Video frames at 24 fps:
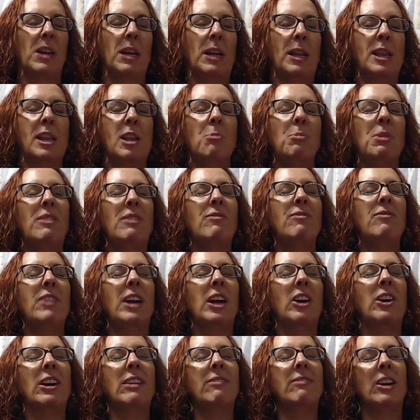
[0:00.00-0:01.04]
So be
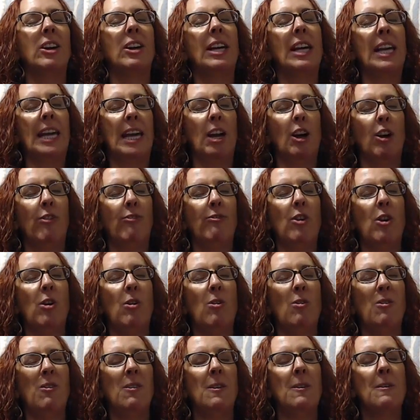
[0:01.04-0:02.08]
very, very
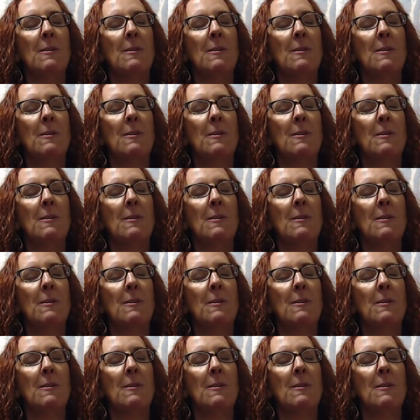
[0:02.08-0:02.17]
careful.